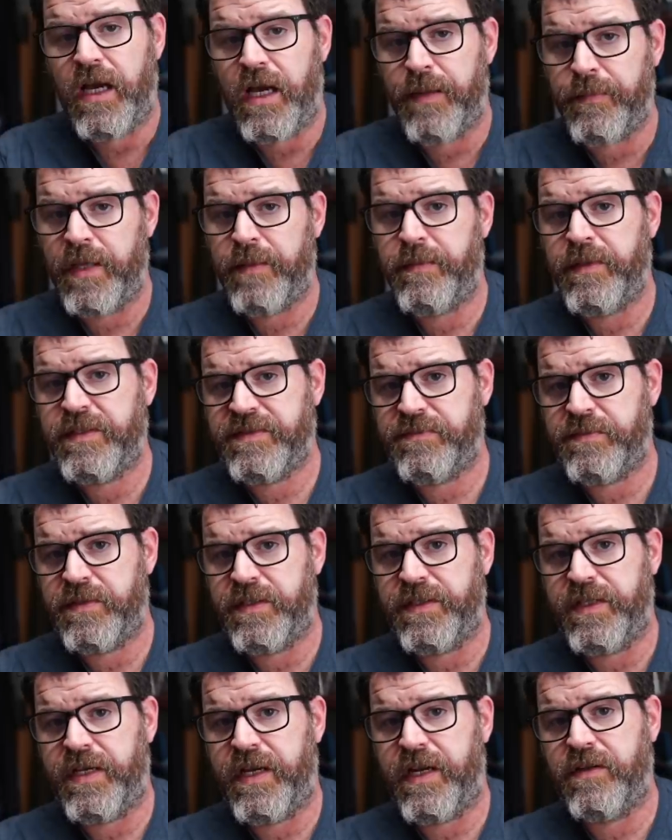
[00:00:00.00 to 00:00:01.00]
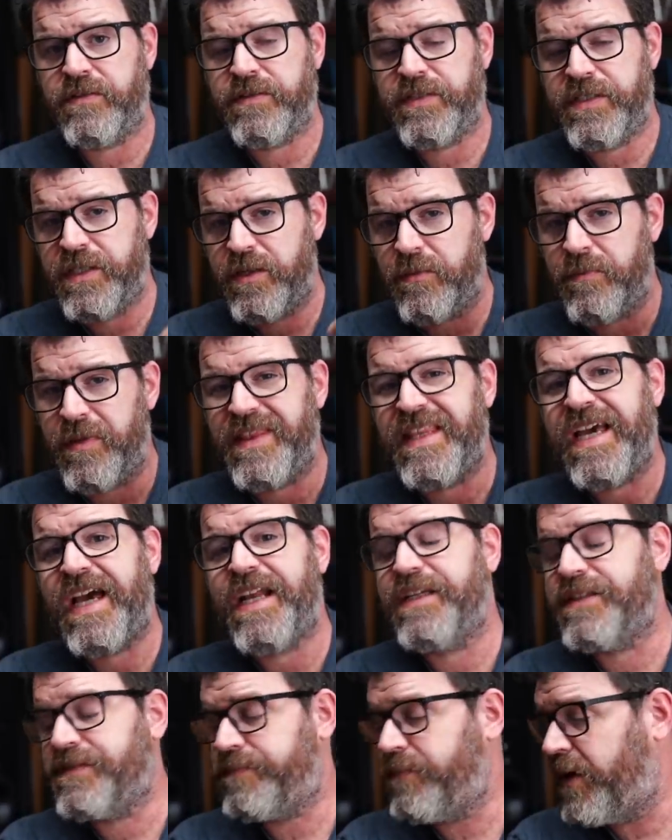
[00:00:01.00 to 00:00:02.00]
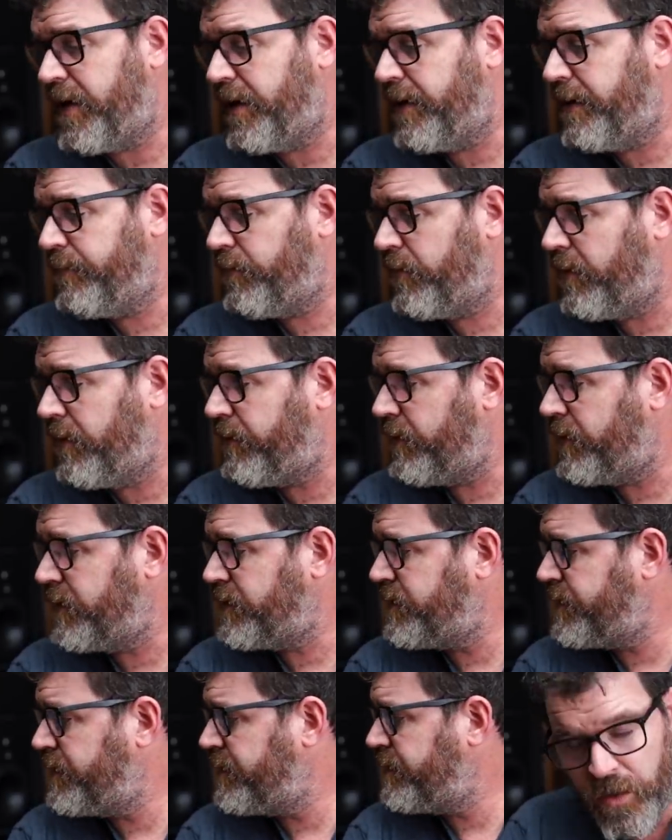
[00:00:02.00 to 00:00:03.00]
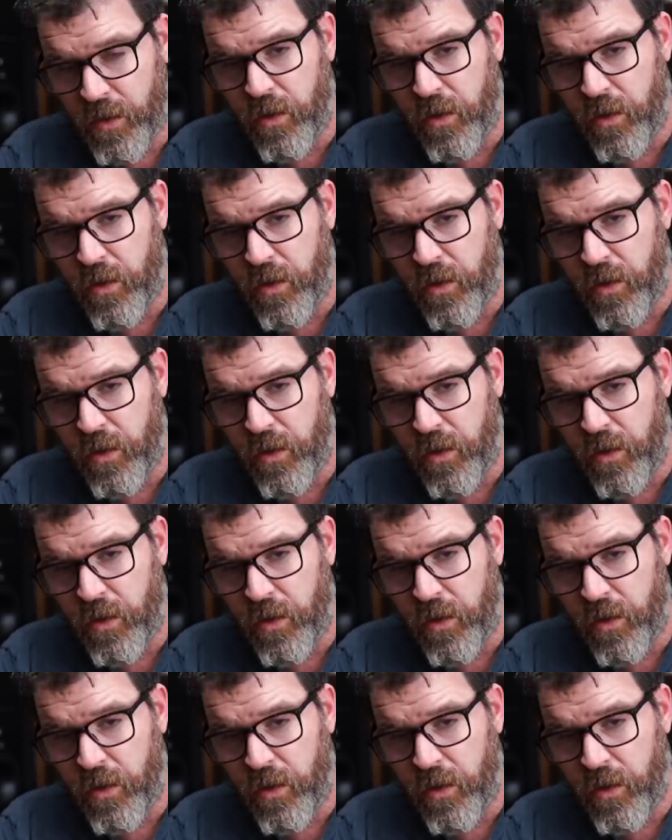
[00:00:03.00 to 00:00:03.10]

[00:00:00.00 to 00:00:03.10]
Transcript: I may be splitting hairs here, but that is my preference.